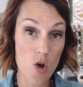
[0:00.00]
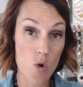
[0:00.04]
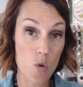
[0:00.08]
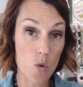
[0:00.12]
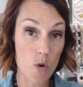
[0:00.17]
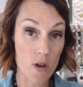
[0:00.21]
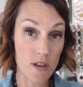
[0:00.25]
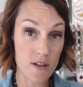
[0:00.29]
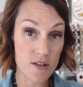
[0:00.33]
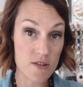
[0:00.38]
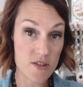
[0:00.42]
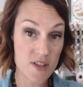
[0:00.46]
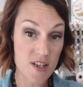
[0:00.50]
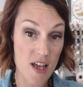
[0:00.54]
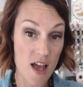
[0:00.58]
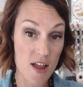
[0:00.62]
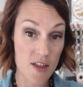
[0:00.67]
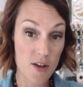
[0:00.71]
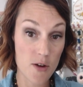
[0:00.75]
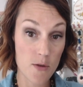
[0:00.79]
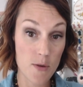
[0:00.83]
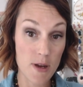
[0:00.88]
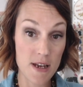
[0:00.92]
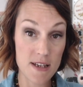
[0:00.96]
Oilers
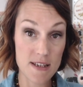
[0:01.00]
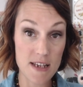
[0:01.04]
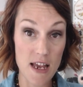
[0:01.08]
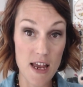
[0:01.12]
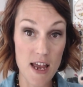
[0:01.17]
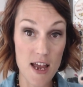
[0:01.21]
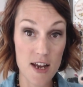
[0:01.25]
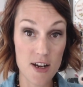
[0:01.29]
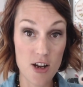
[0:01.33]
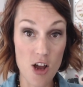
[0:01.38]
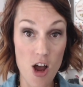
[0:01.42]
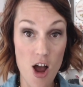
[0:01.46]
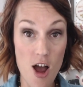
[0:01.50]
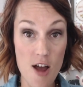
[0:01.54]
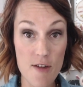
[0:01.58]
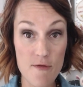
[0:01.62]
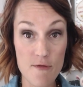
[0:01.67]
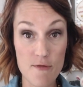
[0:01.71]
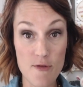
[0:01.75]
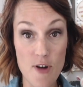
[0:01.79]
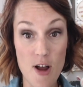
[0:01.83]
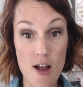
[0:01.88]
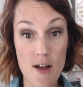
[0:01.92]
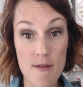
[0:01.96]
colorways I had got
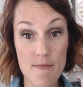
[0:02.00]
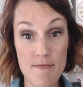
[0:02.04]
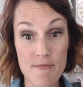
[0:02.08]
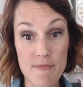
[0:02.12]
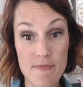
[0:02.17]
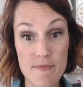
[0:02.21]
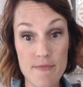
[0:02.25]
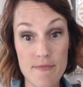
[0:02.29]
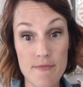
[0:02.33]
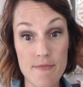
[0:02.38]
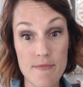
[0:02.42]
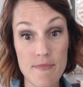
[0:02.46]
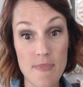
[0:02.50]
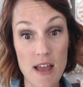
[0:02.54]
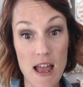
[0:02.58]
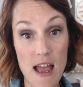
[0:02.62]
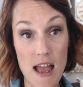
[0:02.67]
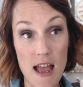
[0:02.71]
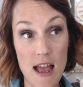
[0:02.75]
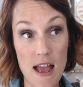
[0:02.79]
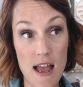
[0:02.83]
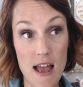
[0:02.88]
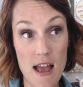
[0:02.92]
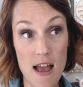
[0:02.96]
from
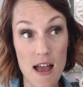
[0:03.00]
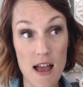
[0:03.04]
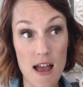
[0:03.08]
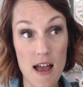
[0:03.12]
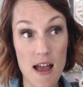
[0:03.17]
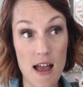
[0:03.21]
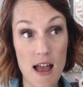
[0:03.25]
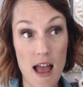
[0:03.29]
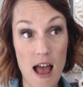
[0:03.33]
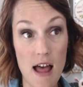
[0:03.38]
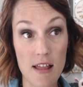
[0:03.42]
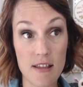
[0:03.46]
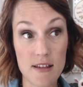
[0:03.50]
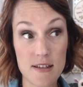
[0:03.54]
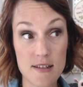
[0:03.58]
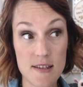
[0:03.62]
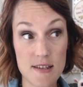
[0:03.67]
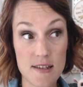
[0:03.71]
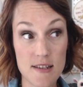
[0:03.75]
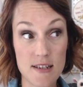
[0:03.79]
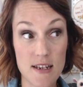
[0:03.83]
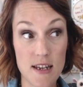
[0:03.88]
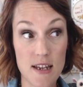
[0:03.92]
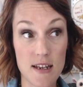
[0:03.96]

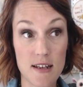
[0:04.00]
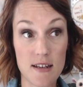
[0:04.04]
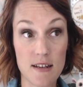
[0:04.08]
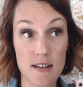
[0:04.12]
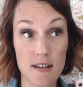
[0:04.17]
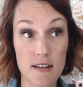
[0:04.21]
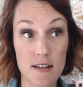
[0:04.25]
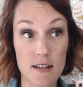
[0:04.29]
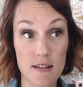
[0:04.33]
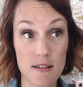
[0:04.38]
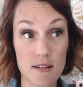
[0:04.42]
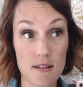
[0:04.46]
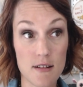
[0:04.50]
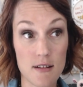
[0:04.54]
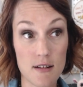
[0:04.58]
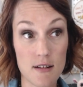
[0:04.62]
Alliston.